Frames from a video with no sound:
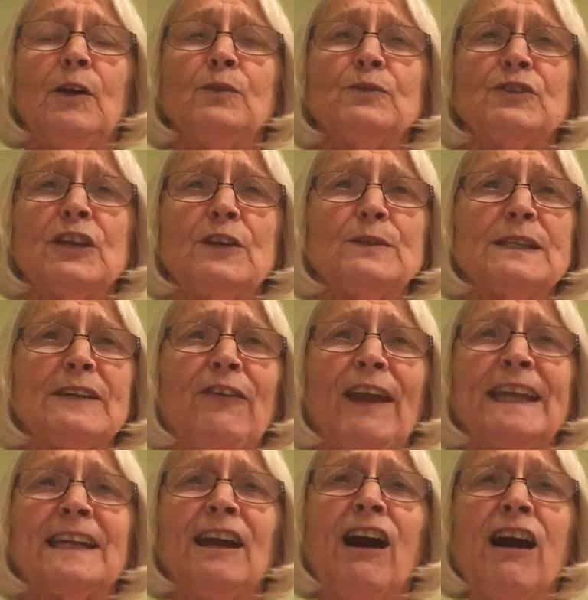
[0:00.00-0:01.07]
Oh, Joseph,
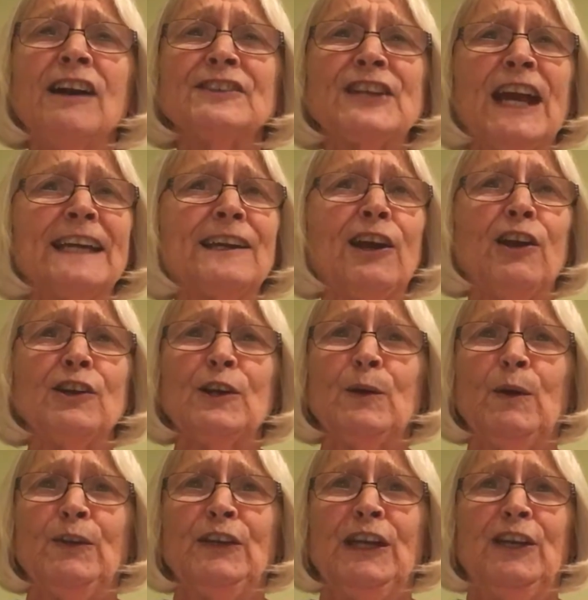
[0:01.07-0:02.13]
I can't
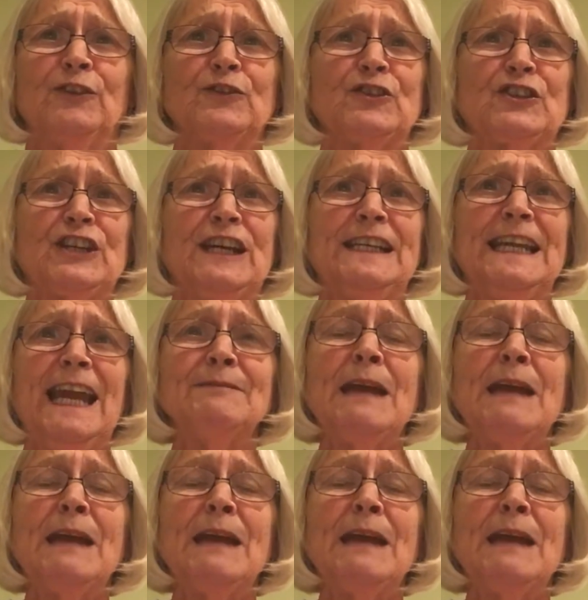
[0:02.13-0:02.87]
go on a long journey.